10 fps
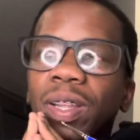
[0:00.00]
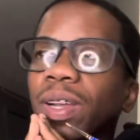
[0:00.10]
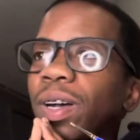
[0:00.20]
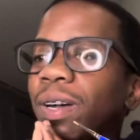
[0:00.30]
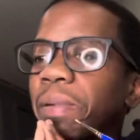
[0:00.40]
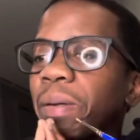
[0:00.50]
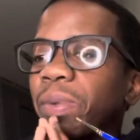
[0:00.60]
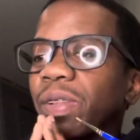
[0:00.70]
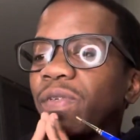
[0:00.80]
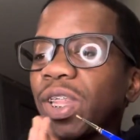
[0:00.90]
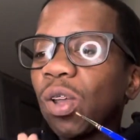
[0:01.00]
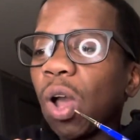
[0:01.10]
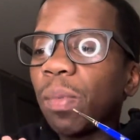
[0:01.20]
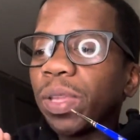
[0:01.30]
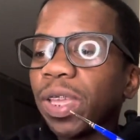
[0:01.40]
I'm gonna
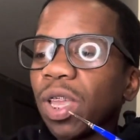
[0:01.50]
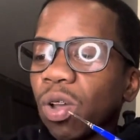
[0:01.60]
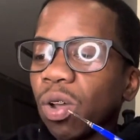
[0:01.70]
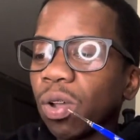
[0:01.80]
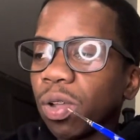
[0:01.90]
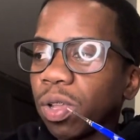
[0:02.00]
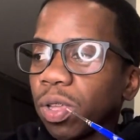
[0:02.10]
give y'all.